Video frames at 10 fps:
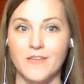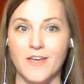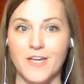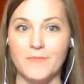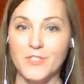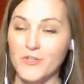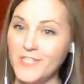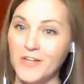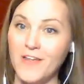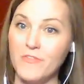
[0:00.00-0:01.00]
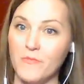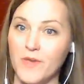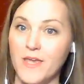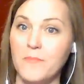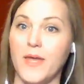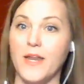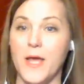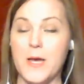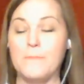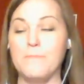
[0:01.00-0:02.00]
Um, it turns out I have three, but
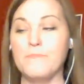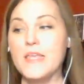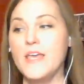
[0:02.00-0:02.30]
um,